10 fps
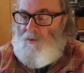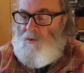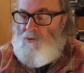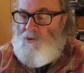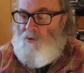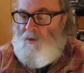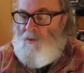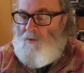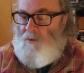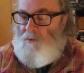Two
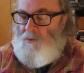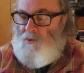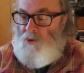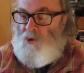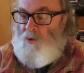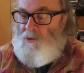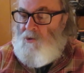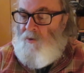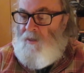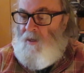story, two short
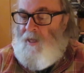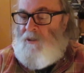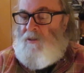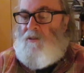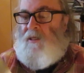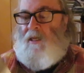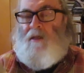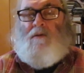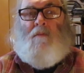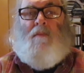story collections. He
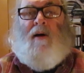lives in